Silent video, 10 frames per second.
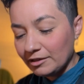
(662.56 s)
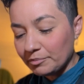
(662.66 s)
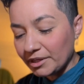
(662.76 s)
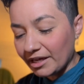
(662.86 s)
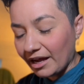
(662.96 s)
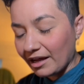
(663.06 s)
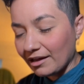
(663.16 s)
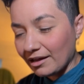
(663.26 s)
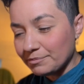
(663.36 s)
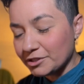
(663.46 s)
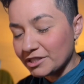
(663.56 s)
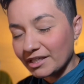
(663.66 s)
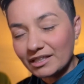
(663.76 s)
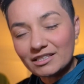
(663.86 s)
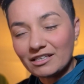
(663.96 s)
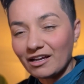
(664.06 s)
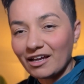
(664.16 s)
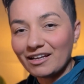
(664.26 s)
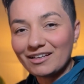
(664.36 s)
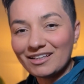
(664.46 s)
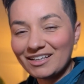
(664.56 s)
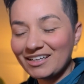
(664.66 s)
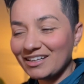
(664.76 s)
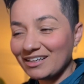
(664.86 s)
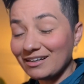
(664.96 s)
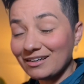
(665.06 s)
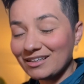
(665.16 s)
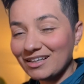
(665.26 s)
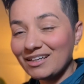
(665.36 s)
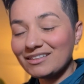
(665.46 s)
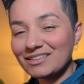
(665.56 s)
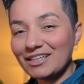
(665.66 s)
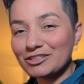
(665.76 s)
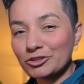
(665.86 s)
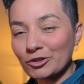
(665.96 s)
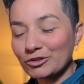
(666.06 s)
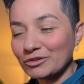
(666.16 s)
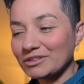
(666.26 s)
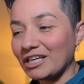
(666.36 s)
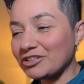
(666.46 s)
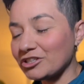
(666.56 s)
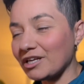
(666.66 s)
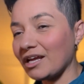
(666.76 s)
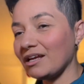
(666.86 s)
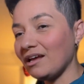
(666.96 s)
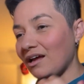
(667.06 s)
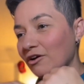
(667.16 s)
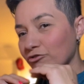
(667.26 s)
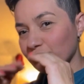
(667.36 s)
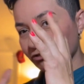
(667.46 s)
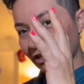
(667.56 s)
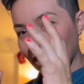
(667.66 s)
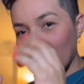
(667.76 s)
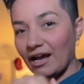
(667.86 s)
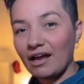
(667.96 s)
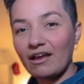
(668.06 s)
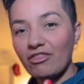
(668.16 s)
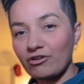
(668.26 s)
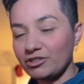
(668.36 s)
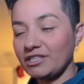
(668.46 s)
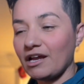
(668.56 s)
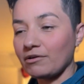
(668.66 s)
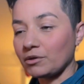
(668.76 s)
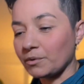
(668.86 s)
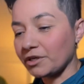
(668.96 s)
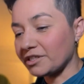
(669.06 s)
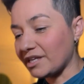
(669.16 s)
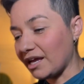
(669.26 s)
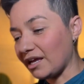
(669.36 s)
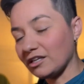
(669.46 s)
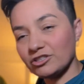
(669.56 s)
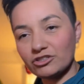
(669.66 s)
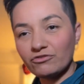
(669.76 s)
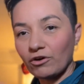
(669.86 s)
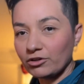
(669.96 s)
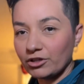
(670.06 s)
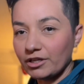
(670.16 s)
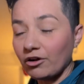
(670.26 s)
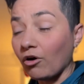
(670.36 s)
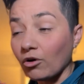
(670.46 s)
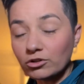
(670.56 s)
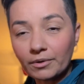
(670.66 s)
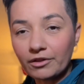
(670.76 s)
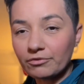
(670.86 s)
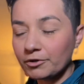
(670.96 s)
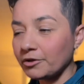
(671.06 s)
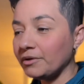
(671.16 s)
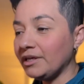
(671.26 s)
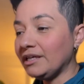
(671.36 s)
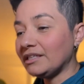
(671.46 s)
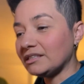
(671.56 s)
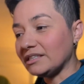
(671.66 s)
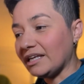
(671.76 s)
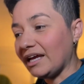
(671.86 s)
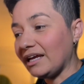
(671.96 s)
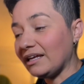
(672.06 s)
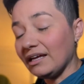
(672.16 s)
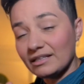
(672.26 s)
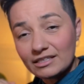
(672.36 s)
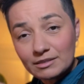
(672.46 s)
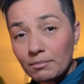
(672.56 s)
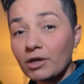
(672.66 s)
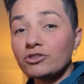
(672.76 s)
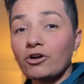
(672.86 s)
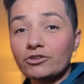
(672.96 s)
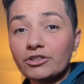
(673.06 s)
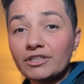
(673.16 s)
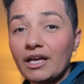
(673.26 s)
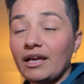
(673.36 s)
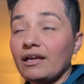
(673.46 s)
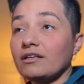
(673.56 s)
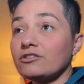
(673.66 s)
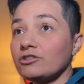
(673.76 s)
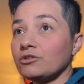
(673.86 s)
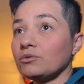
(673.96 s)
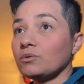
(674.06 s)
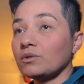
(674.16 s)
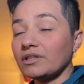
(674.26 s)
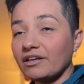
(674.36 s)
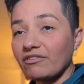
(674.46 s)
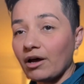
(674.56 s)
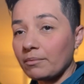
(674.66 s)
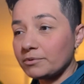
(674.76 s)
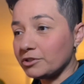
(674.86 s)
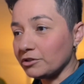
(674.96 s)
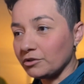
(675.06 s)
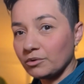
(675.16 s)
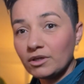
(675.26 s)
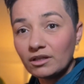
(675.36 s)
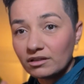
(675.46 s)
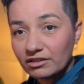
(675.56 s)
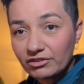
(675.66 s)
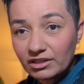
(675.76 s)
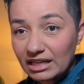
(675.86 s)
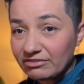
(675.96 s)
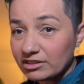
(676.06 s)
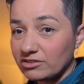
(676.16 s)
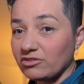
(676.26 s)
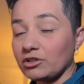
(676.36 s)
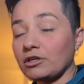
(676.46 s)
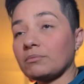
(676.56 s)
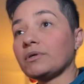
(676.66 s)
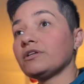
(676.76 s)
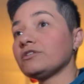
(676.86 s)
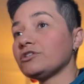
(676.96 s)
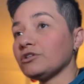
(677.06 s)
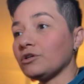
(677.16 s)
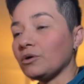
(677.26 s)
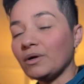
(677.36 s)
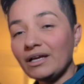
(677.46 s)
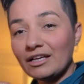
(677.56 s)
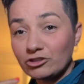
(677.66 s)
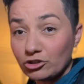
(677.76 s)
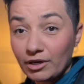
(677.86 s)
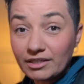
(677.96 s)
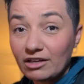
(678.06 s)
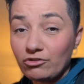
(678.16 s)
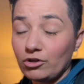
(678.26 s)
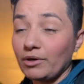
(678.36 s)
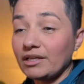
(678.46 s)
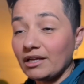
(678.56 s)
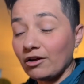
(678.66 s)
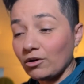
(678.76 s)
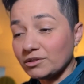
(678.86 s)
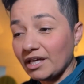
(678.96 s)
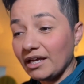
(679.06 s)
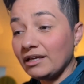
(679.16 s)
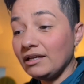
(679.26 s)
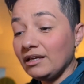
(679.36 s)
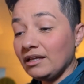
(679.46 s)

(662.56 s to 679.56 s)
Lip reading: But yeah, I'm just like, it's not, today's a struggle. Yesterday, flying high, 13-hour work day, just felt good all the way through. Today, it is a much harder day to live up to living life as a verb, to it's a great day for a great day all day.